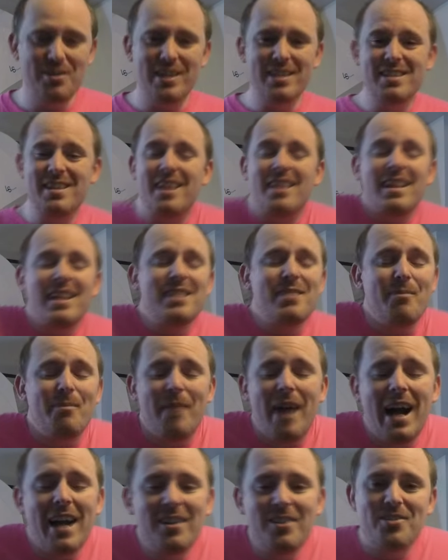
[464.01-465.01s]
that's that's a
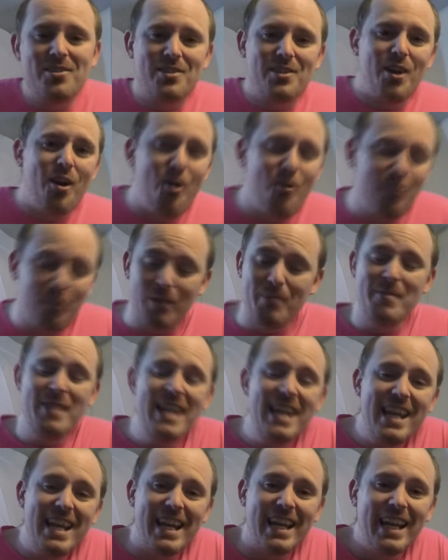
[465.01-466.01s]
milestone for
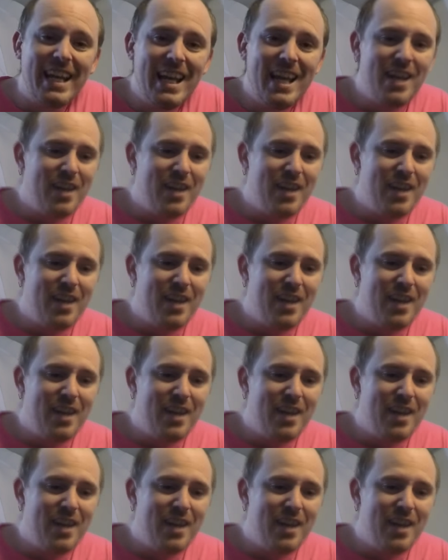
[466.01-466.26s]
me.